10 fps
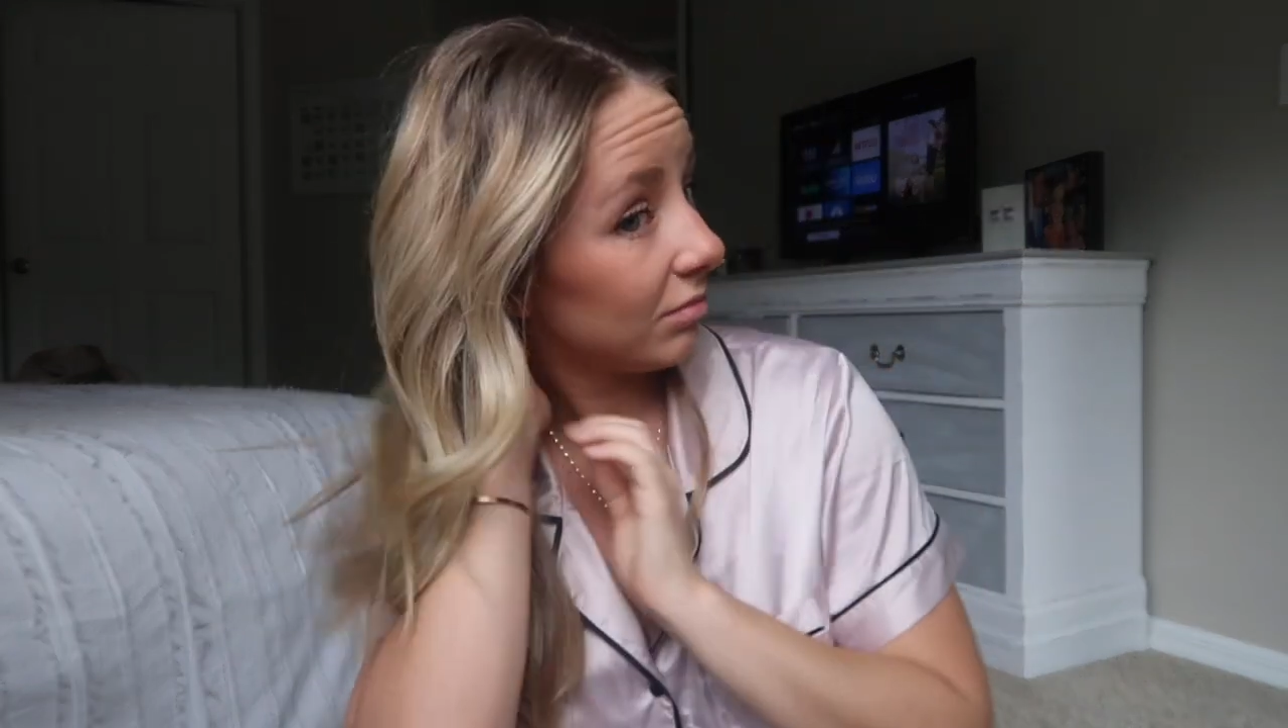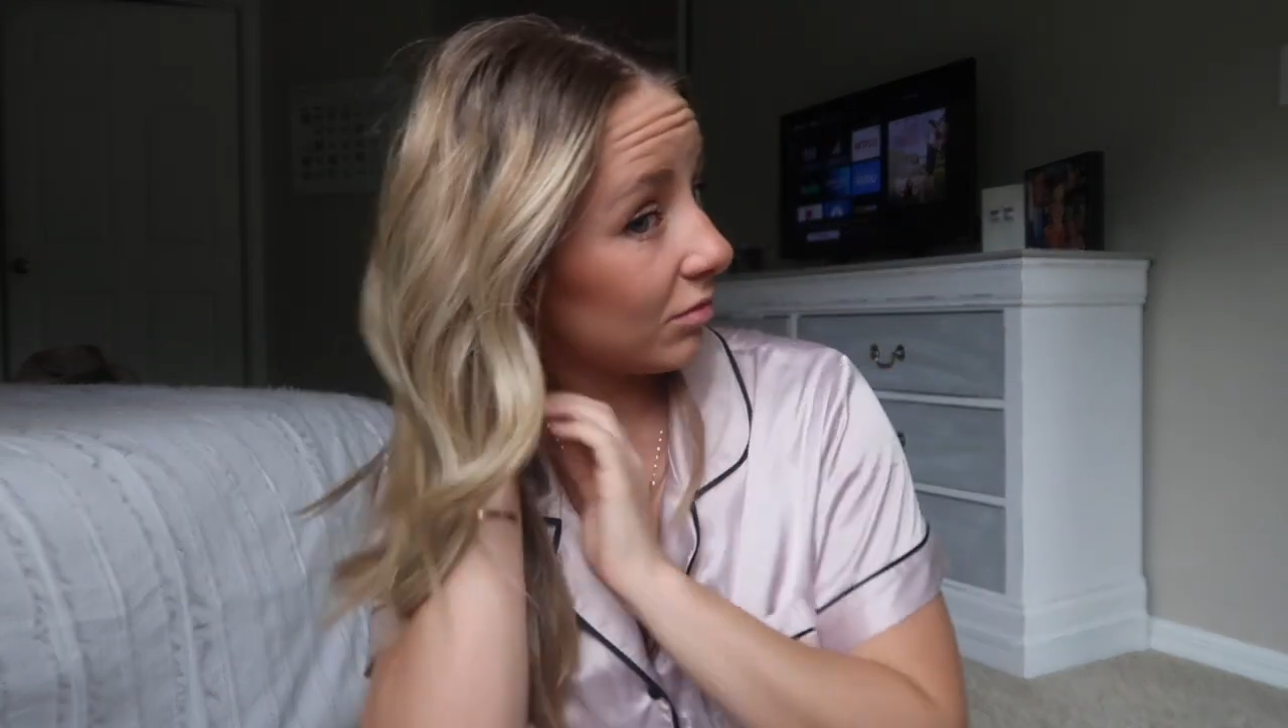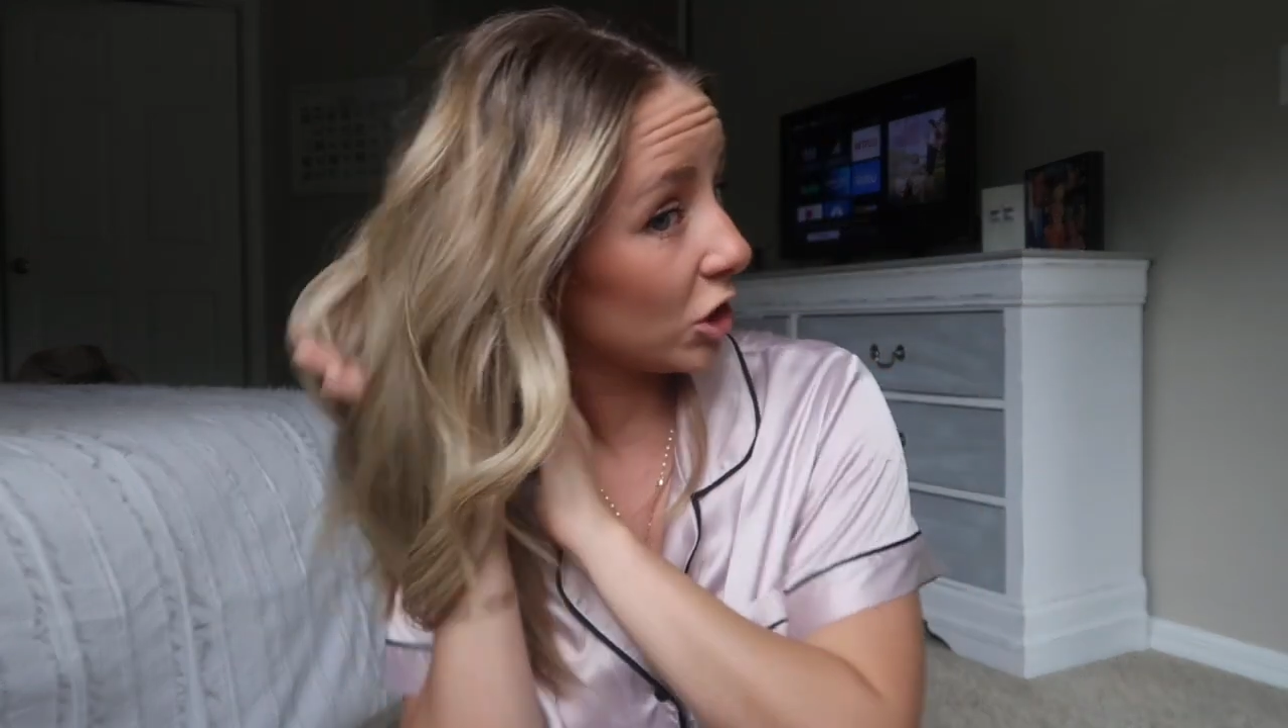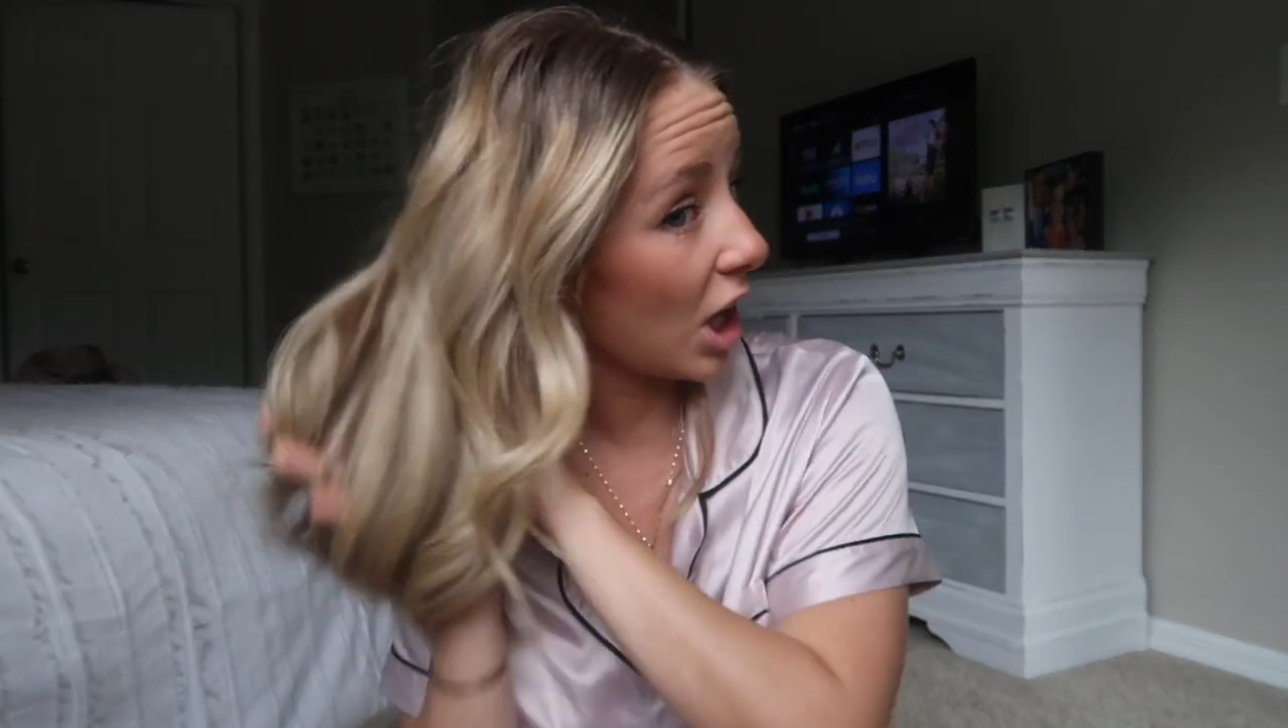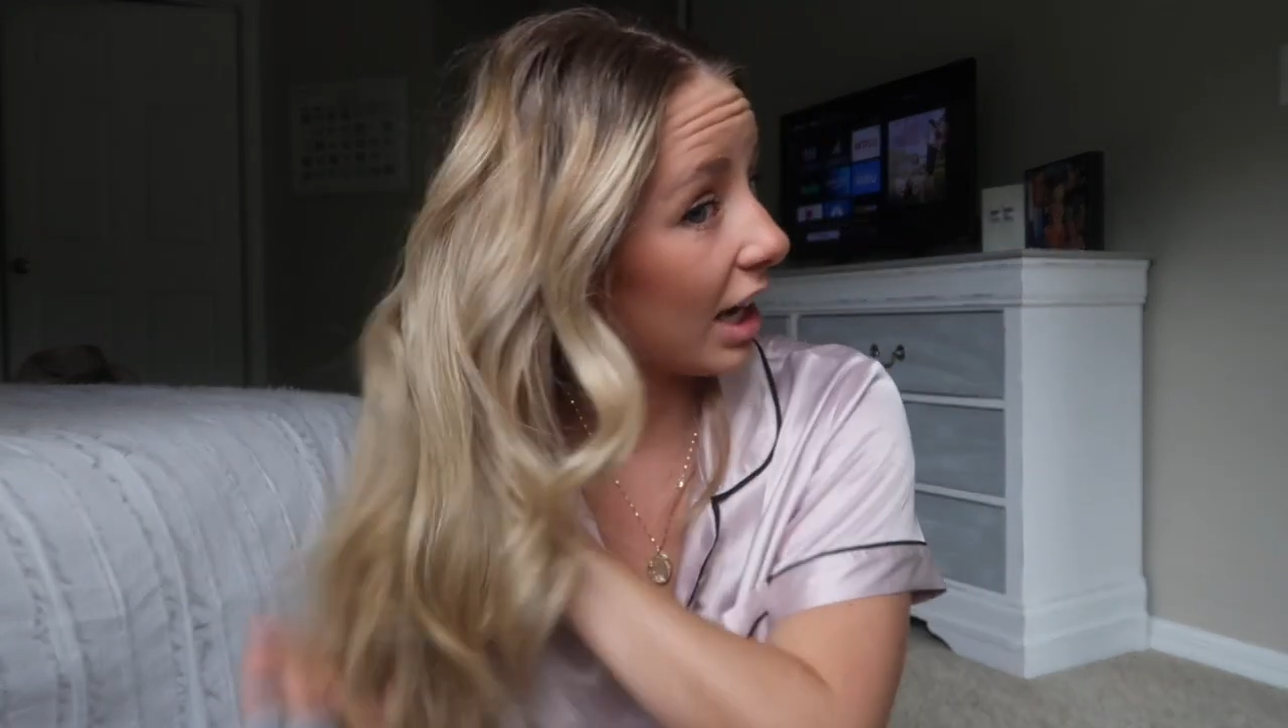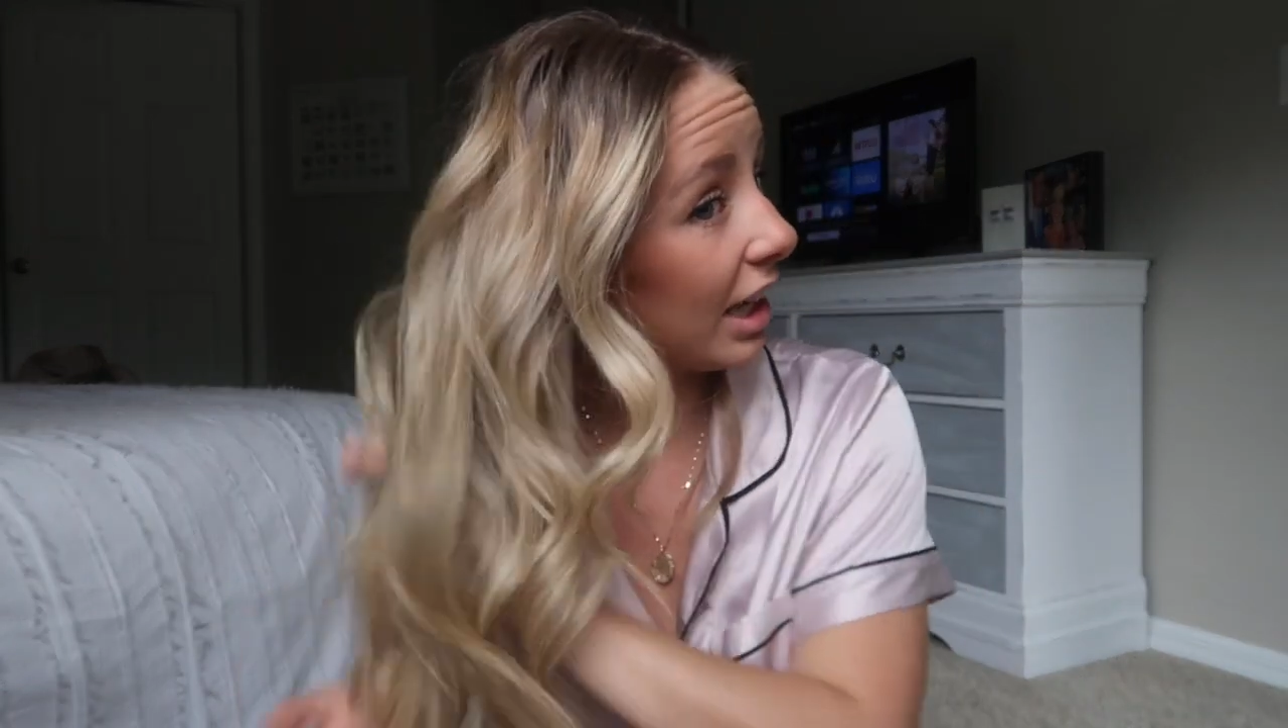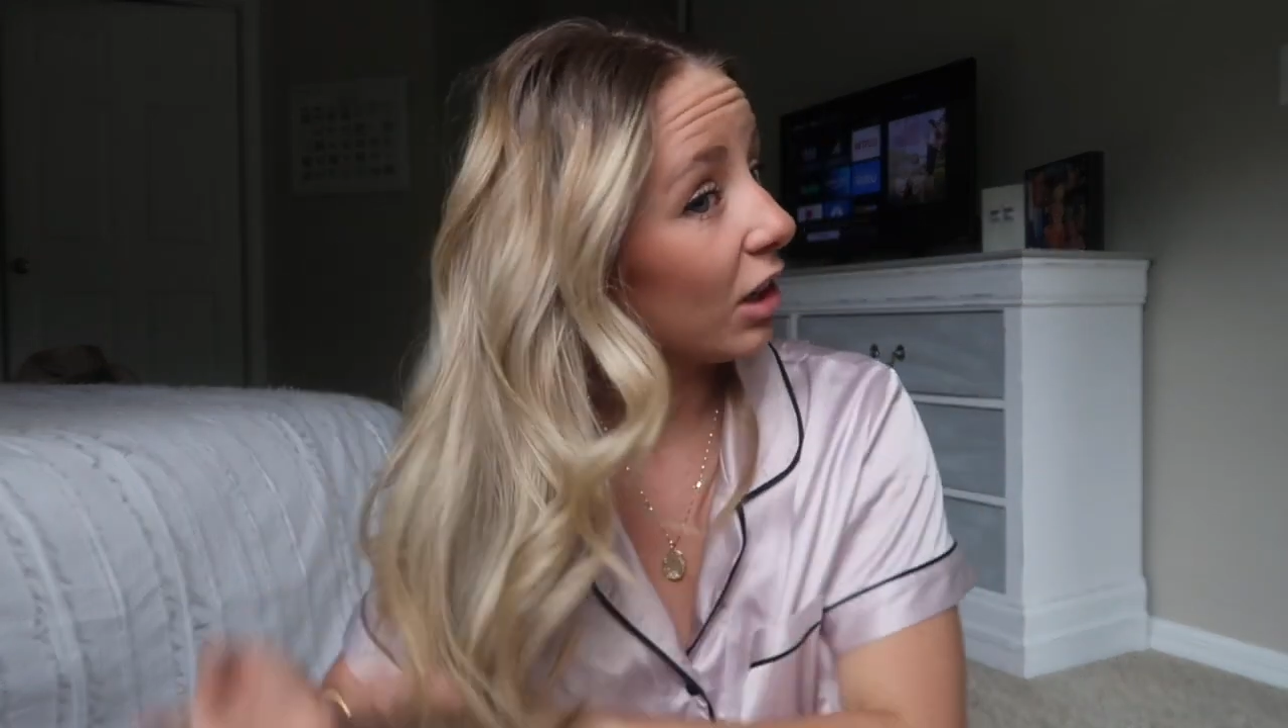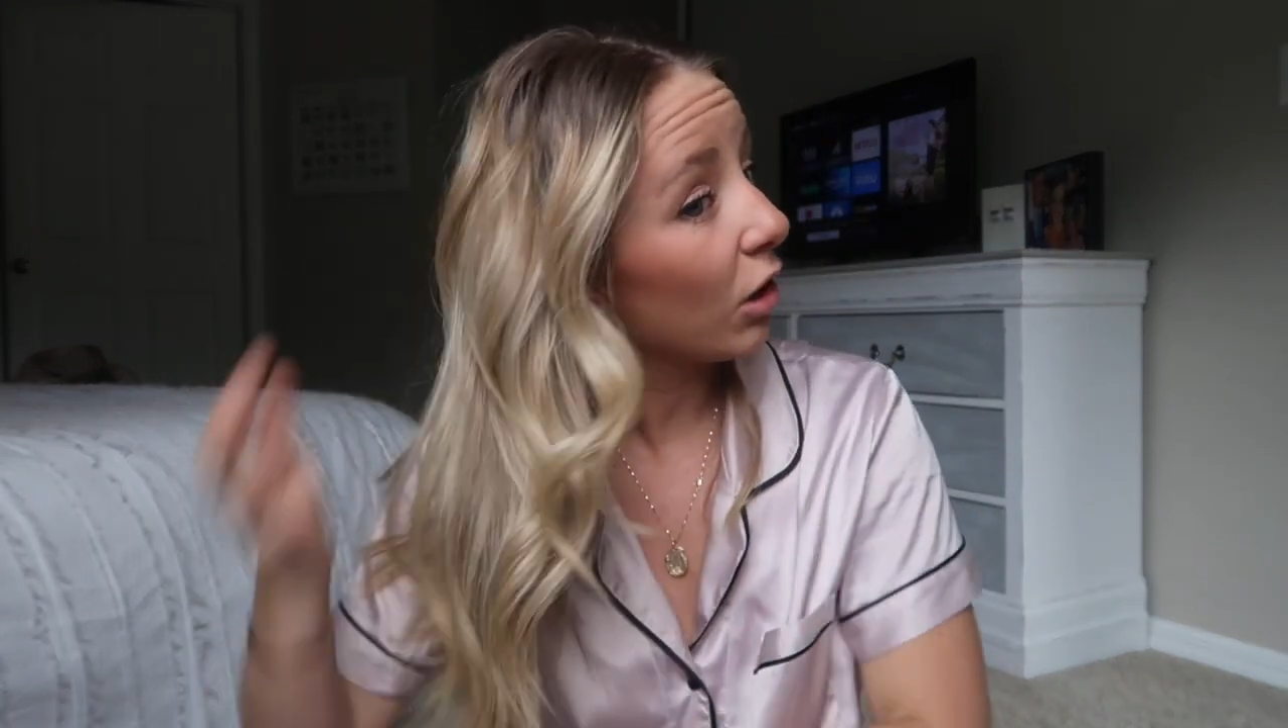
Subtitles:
try it,